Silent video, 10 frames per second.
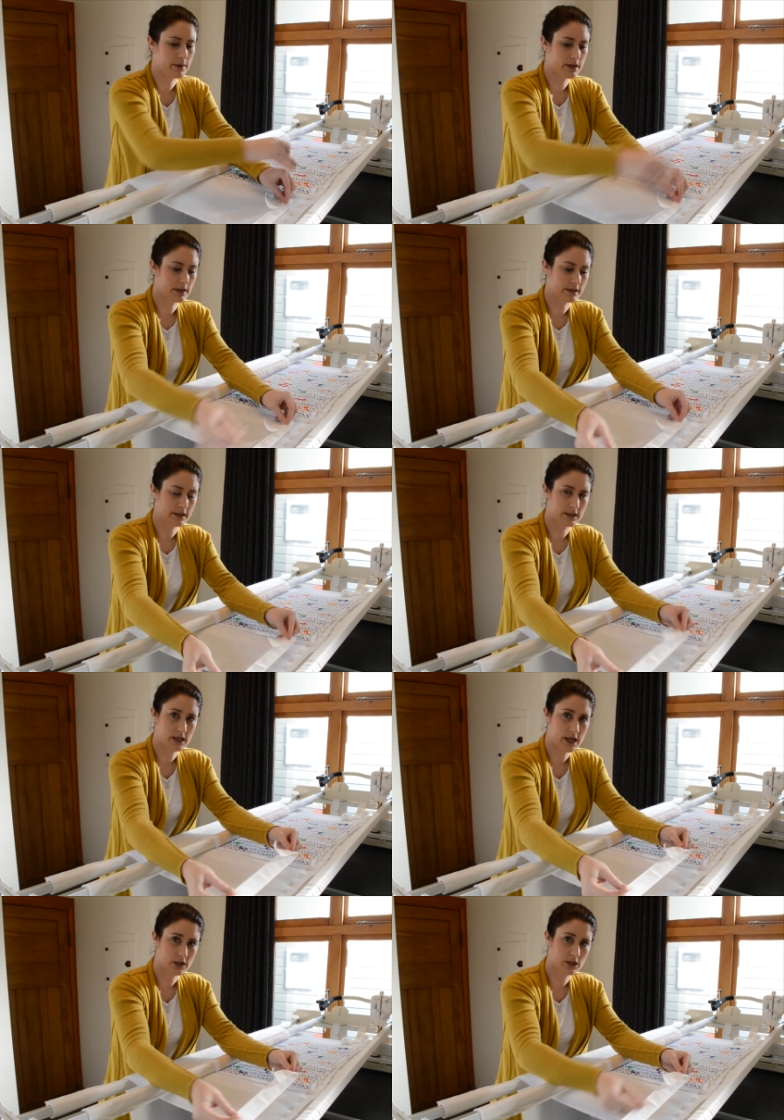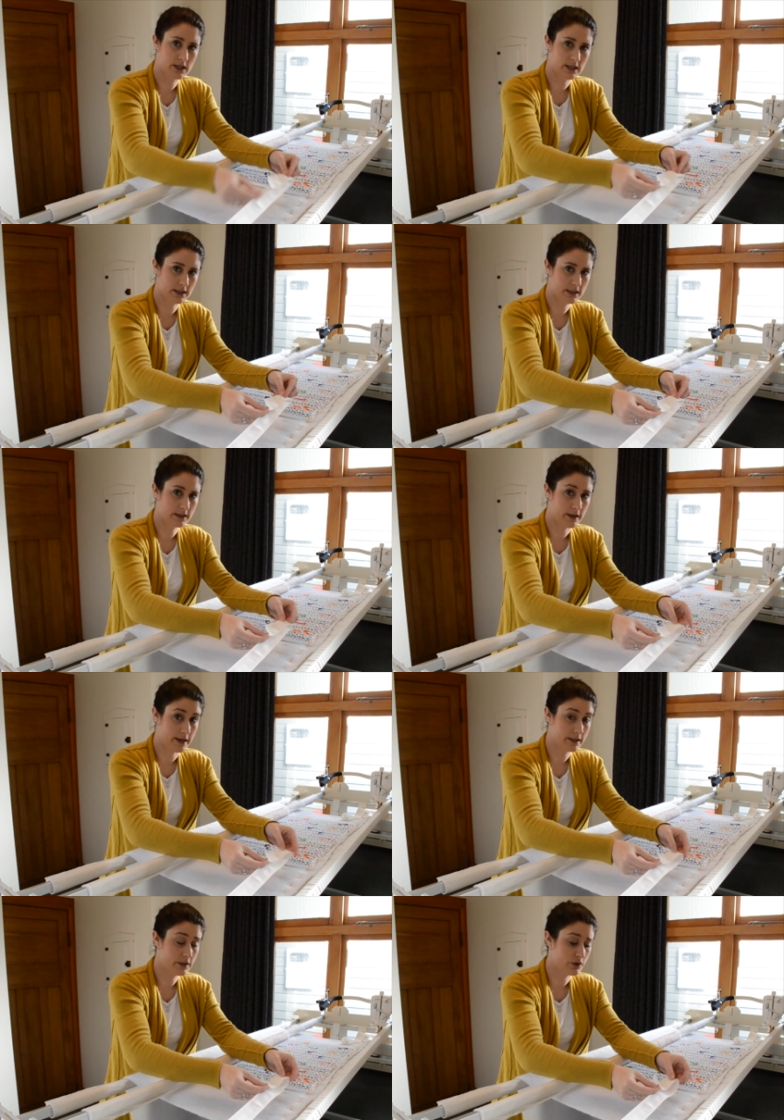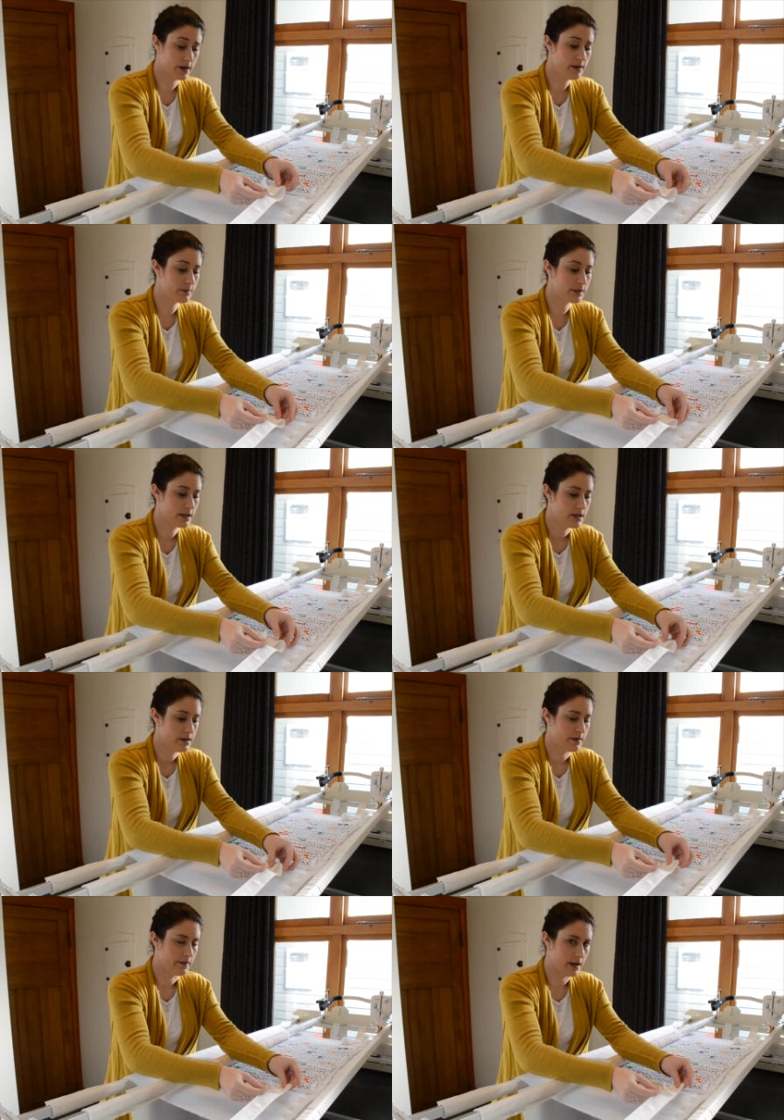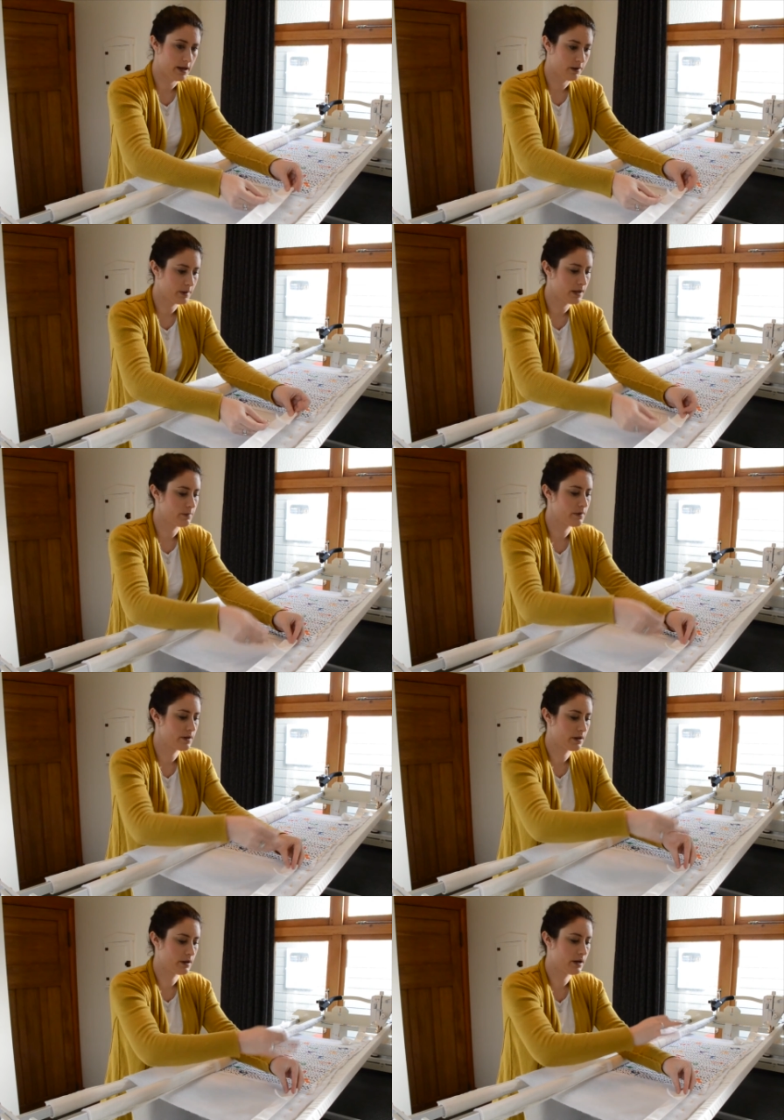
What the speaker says: is attach these side straps. They help keep the